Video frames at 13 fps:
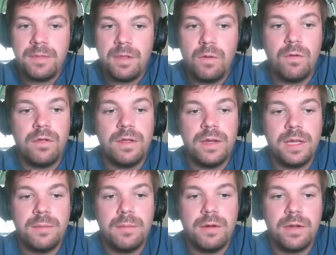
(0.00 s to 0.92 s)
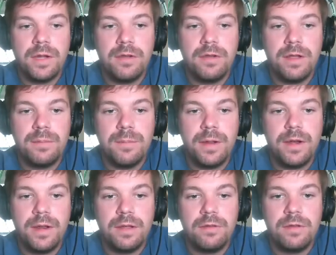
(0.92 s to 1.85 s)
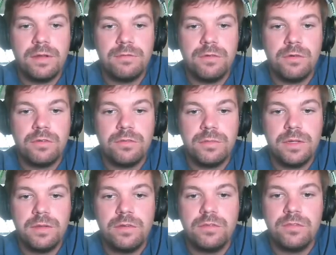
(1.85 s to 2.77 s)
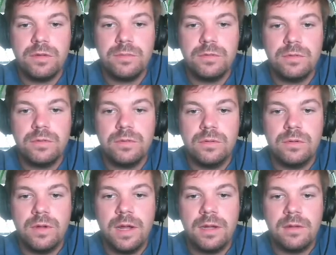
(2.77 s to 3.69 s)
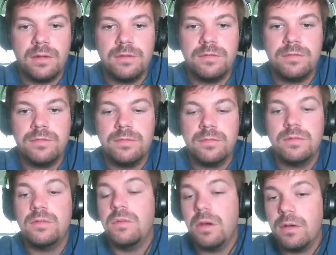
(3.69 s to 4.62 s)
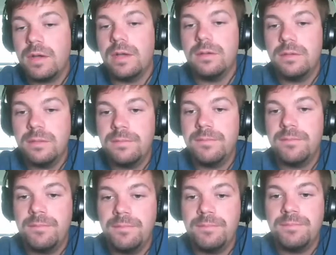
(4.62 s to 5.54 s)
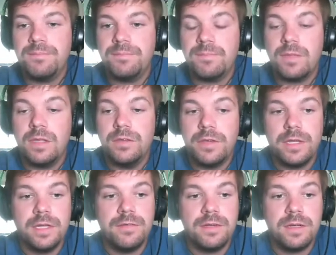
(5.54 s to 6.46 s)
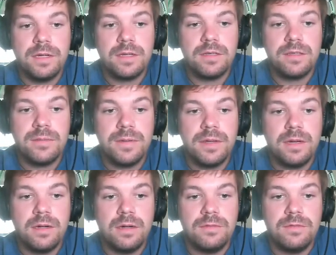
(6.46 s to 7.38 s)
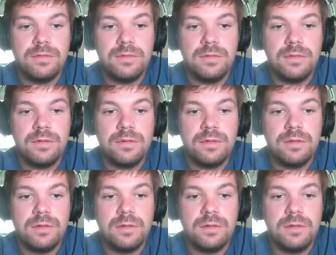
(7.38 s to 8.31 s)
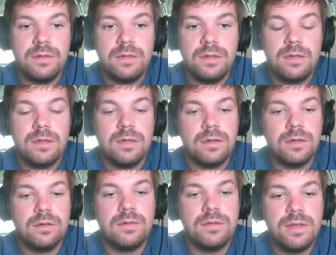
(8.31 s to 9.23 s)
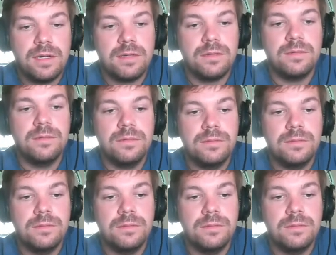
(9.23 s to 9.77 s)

Or hitting a ball carrier at a bad angle can force him into a stumble or out of... Okay. You can even knock a teammate off on an ongoing tackle.